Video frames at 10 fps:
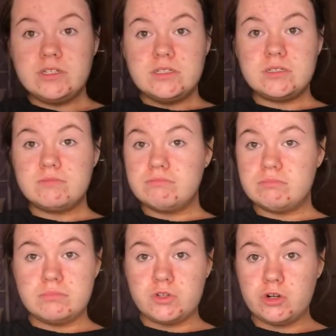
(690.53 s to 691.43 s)
nice
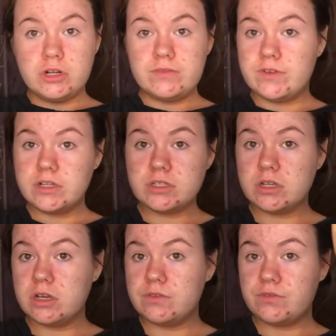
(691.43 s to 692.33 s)
color first
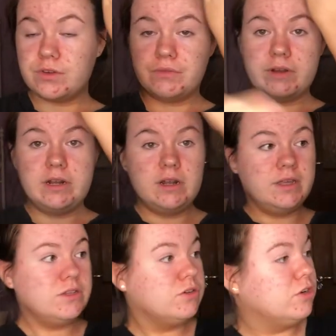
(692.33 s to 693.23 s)
off. I really like
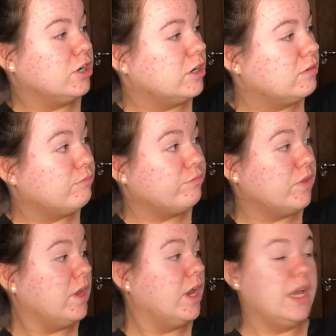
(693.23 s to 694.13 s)
the color.
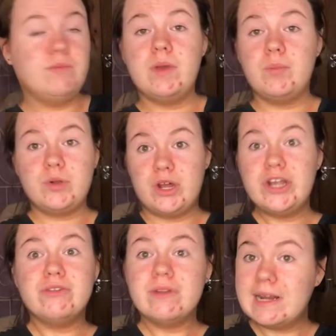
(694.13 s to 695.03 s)
It
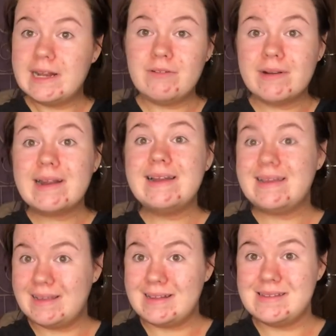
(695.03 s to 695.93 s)
applied really, really
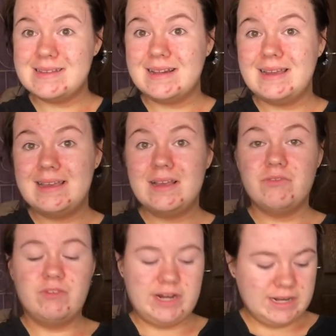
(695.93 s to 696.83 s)
easily,
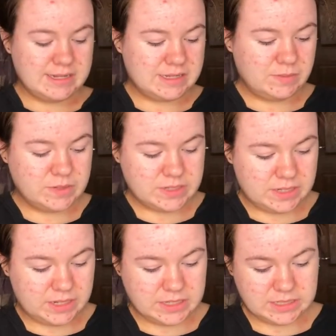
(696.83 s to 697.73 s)
really
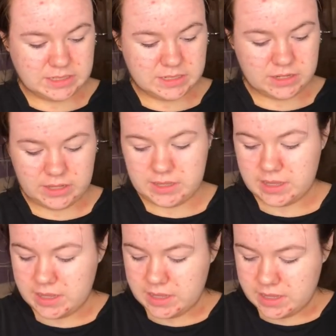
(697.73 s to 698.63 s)
seamlessly. It didn't like,
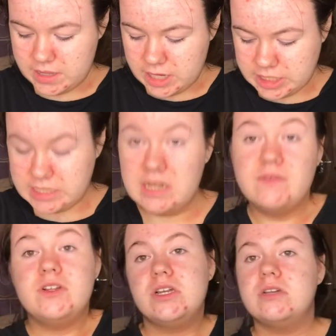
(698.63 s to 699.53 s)
I didn't have
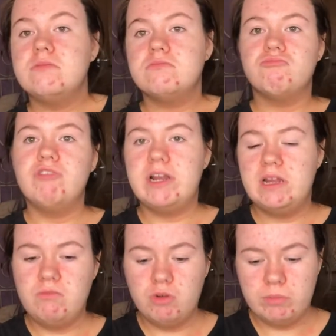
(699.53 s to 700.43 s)
to like really
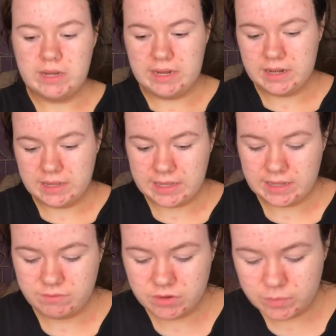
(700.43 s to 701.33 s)
rub it in, like
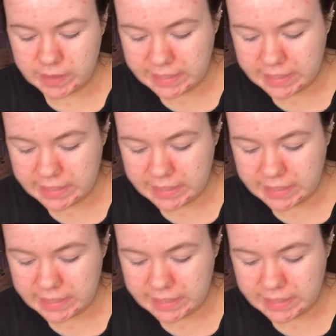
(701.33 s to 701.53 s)
even on my